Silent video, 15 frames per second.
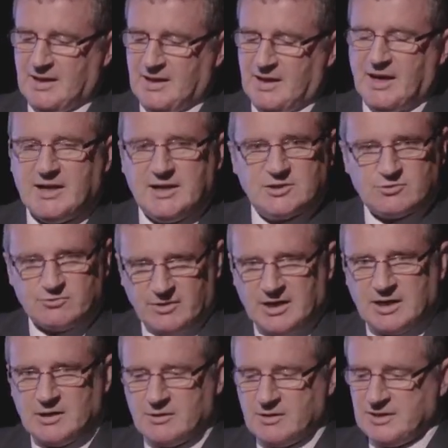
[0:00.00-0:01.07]
It is
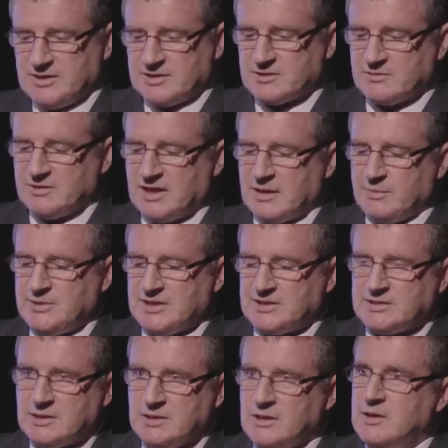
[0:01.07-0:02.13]
regularly described
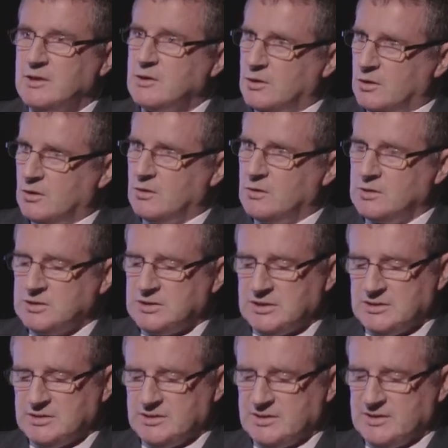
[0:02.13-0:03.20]
as cold,
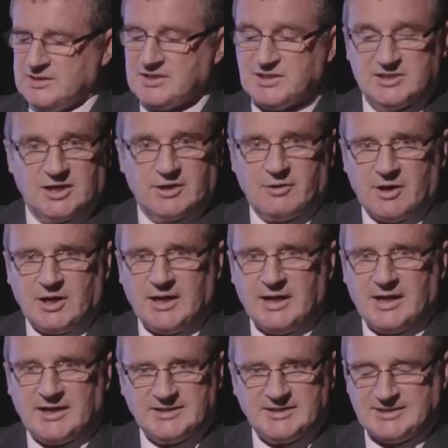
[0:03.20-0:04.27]
sterile,
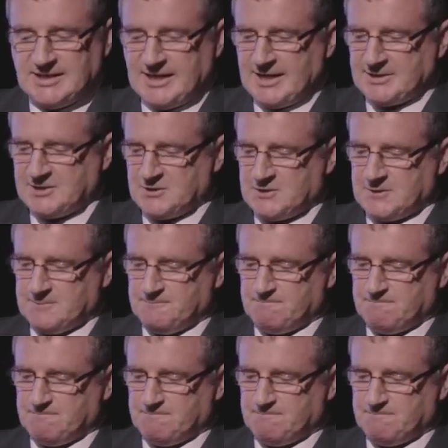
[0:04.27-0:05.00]
and detached.